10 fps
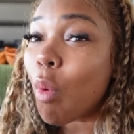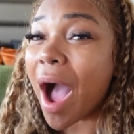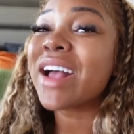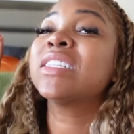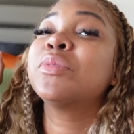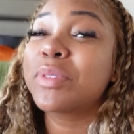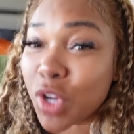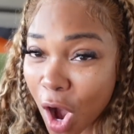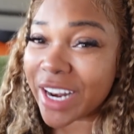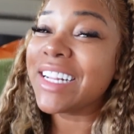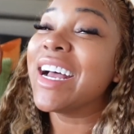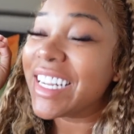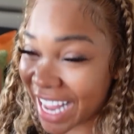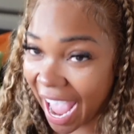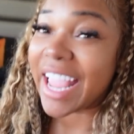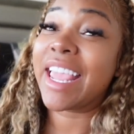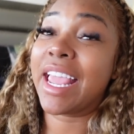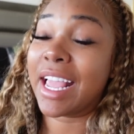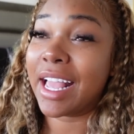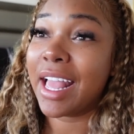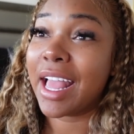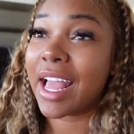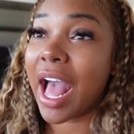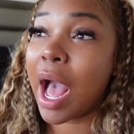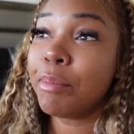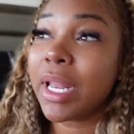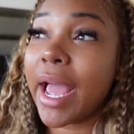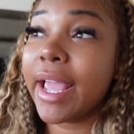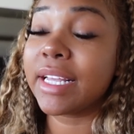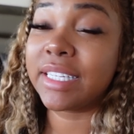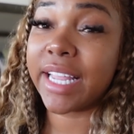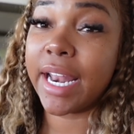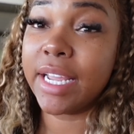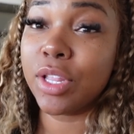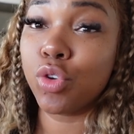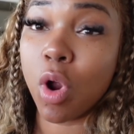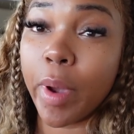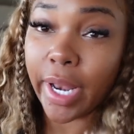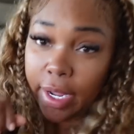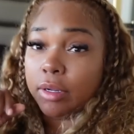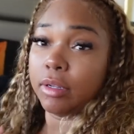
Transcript: wasp started attacking. I'm like standing in the doorway, like